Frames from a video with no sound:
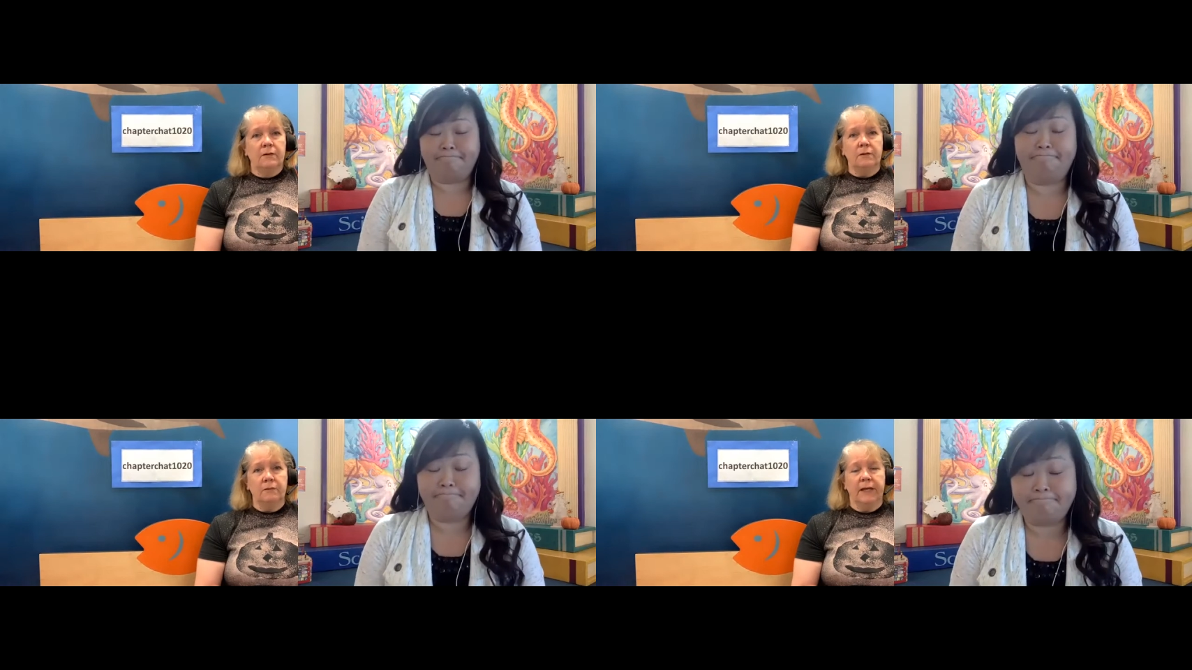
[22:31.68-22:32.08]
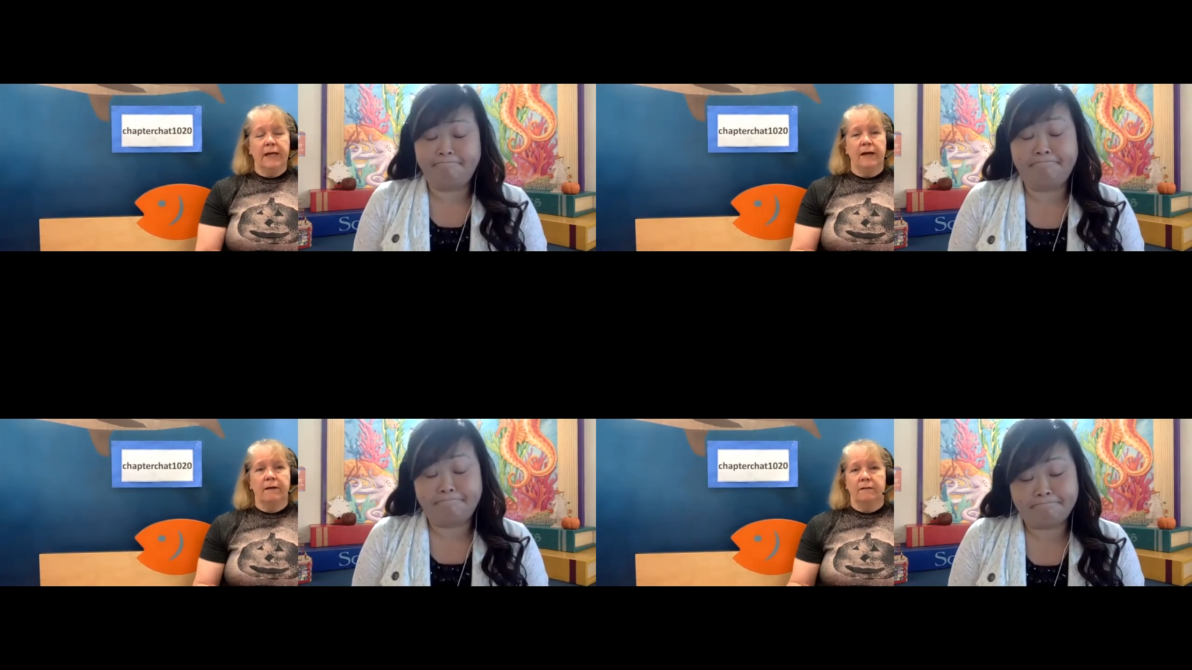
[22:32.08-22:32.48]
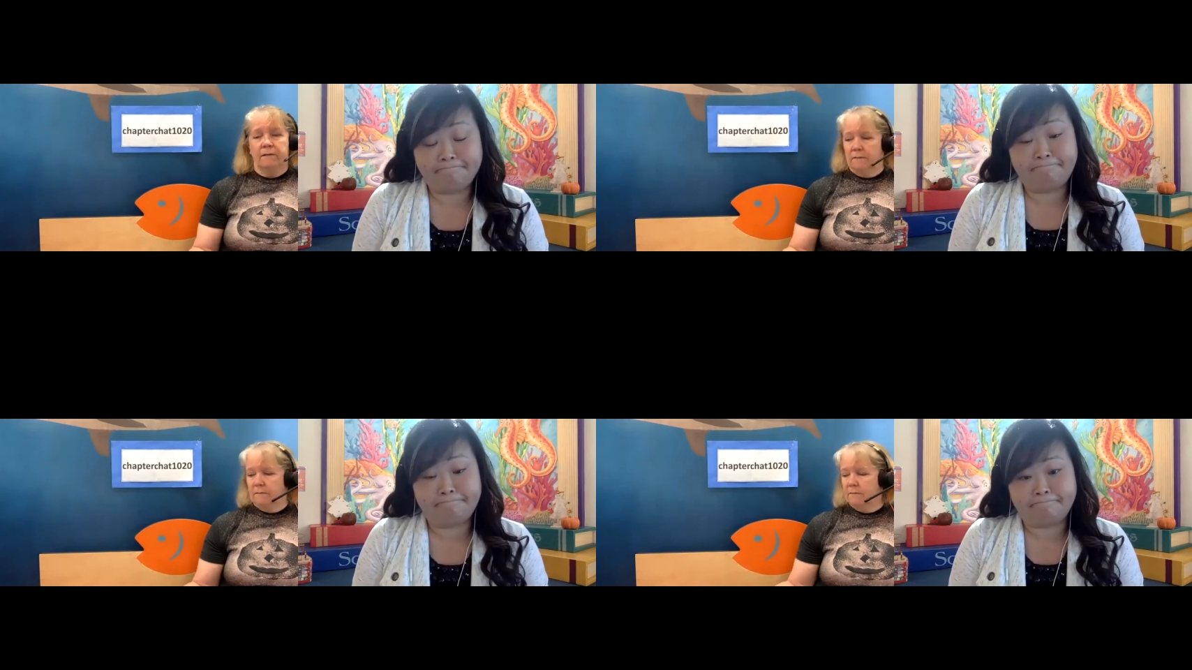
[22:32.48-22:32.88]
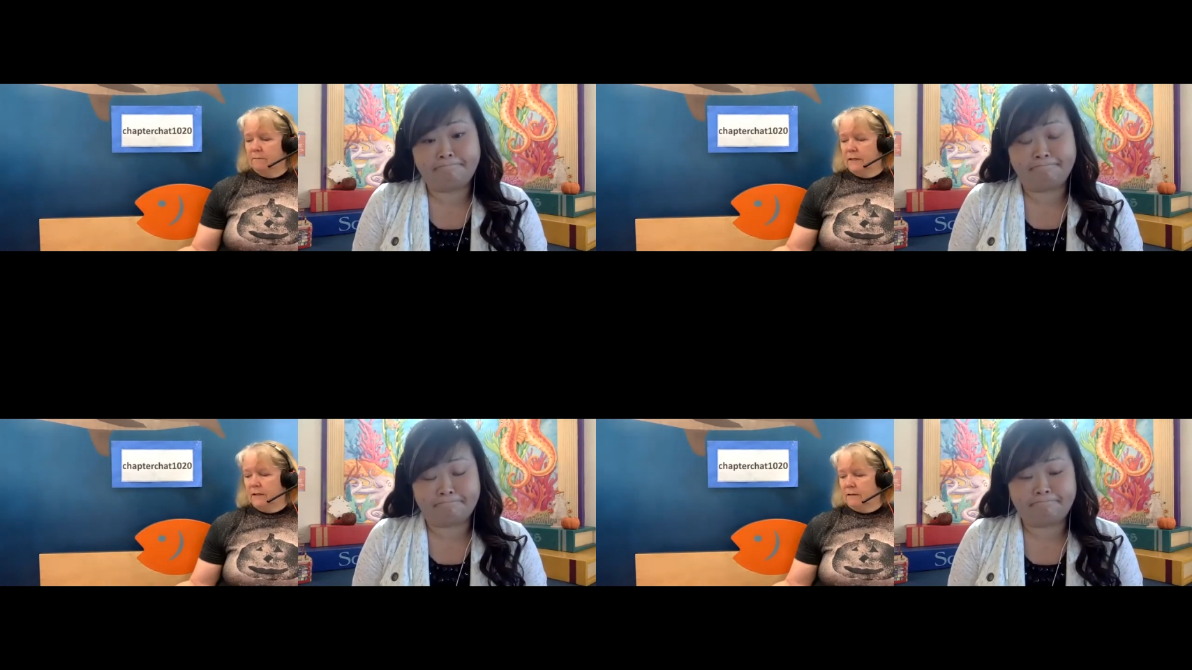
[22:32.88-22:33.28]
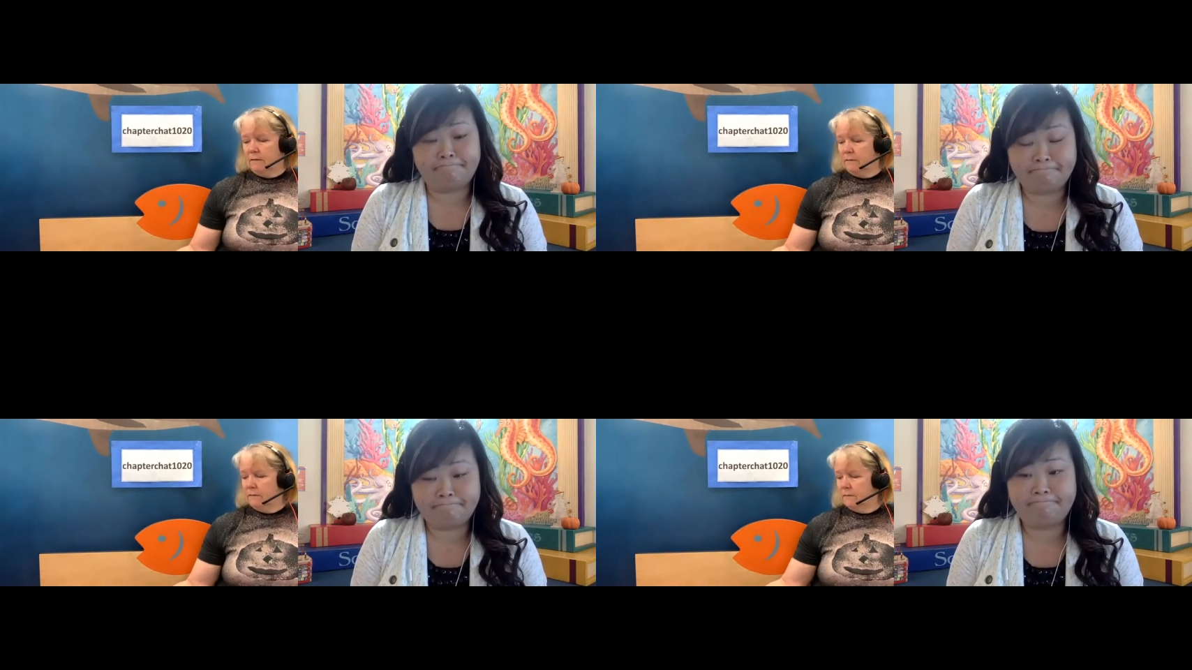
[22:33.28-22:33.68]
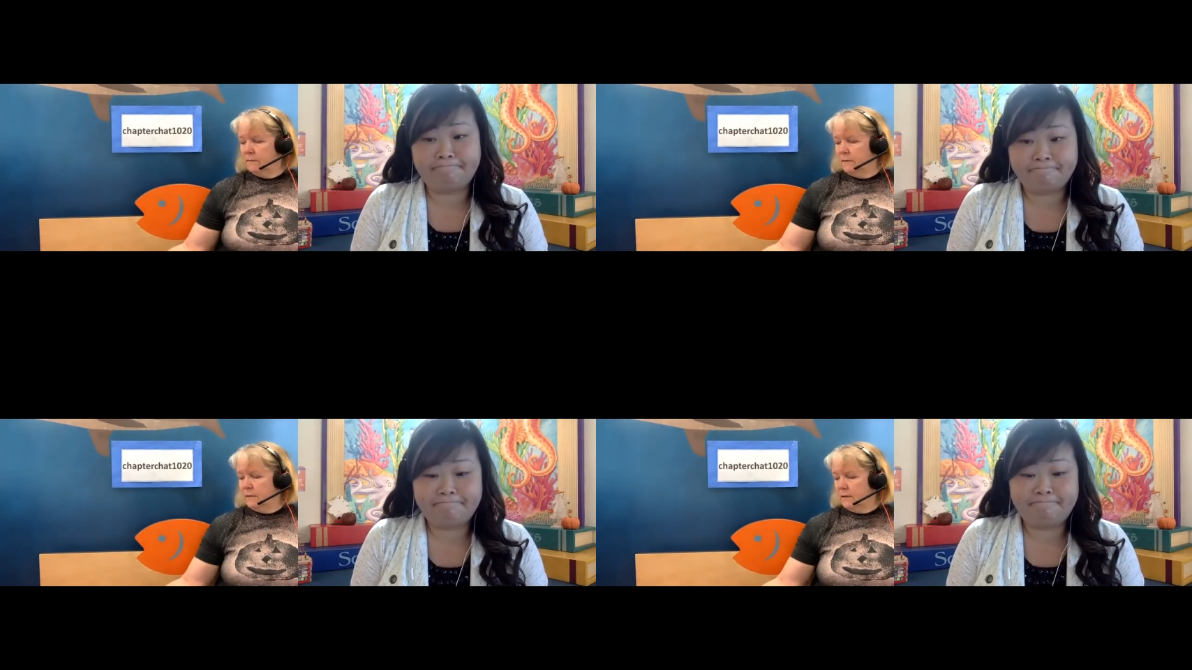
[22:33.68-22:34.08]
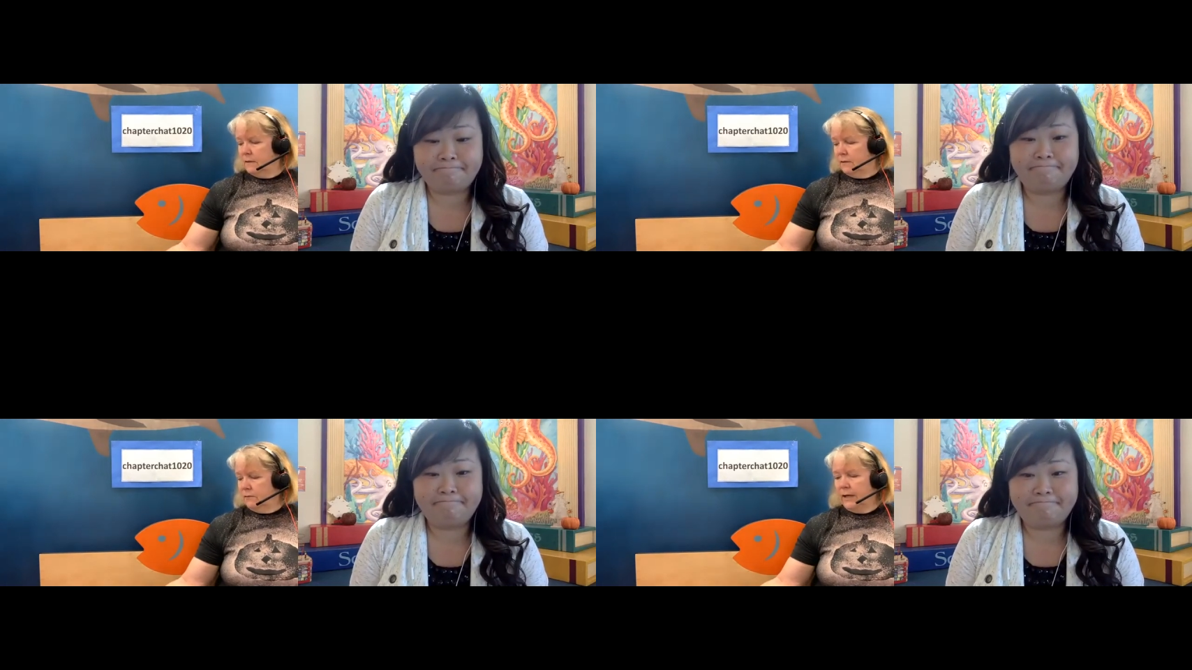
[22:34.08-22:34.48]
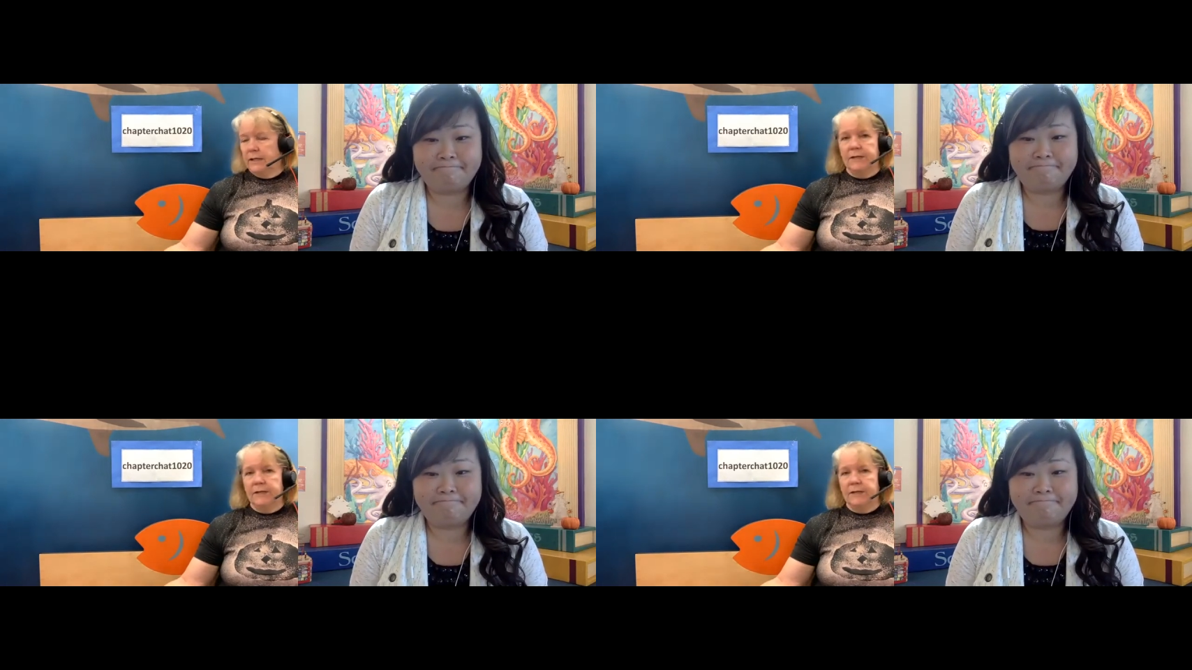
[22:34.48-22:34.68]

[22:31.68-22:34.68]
Speaker 1: Oh yeah, mm-hmm. yeah. Well,